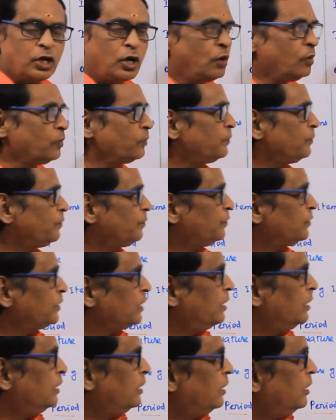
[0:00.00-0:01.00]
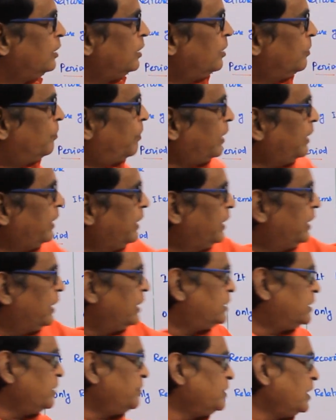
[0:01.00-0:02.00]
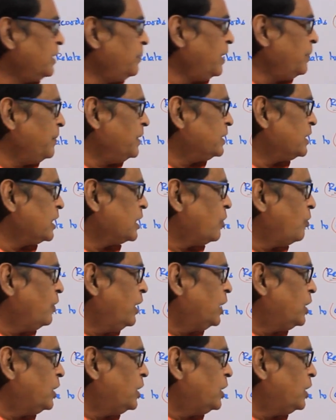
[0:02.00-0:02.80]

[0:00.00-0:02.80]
account. But in receipts and payments account,